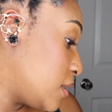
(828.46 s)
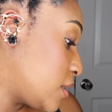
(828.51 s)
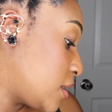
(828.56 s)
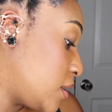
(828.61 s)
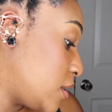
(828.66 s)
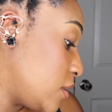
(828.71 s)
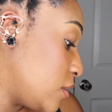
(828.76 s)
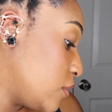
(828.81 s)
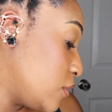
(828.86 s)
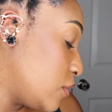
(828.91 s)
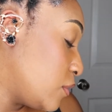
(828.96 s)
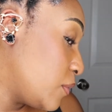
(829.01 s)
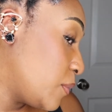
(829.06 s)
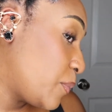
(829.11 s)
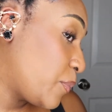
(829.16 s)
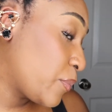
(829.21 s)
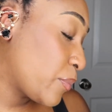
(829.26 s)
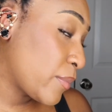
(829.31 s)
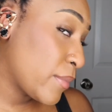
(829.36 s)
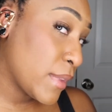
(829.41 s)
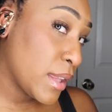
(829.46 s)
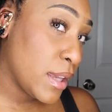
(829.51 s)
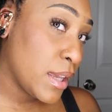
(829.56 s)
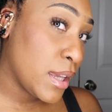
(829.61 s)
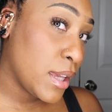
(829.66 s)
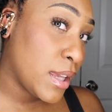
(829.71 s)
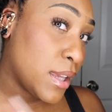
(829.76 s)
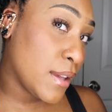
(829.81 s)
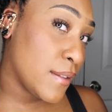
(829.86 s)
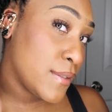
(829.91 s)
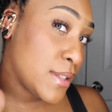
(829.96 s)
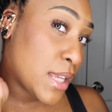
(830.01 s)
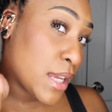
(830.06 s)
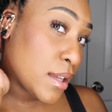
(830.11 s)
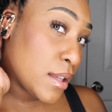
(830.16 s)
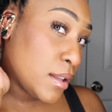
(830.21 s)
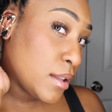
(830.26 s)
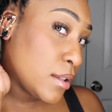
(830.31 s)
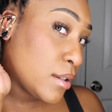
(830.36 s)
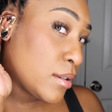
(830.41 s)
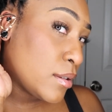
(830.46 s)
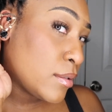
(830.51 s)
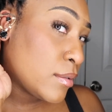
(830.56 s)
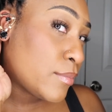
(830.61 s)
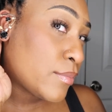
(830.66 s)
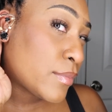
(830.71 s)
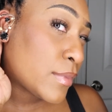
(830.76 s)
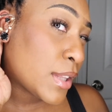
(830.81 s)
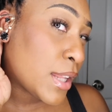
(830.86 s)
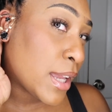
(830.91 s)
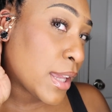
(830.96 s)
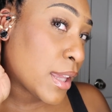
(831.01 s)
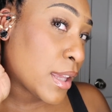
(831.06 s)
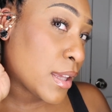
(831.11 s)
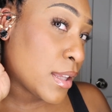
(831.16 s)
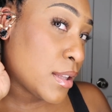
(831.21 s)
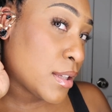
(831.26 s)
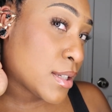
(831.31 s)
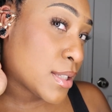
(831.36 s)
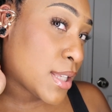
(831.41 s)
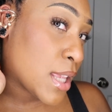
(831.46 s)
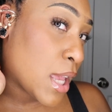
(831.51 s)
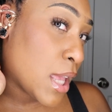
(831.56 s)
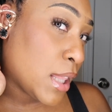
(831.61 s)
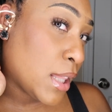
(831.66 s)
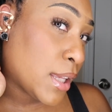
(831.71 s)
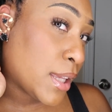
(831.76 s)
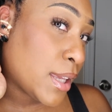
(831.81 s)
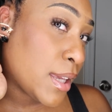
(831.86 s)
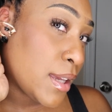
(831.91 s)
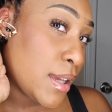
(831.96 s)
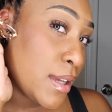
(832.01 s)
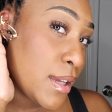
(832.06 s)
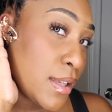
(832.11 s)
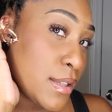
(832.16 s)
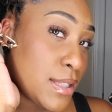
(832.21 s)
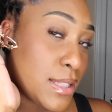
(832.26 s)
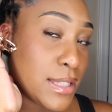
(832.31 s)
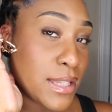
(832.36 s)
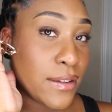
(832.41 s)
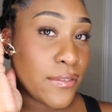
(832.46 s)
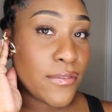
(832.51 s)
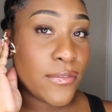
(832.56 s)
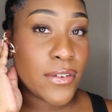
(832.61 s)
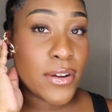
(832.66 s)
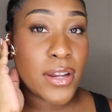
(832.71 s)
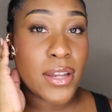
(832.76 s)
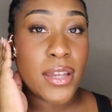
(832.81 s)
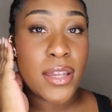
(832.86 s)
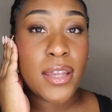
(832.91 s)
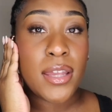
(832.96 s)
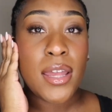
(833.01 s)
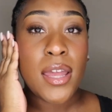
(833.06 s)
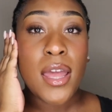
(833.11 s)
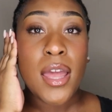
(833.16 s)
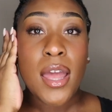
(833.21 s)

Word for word: it's cute it gives like a little like it looks elegant it's different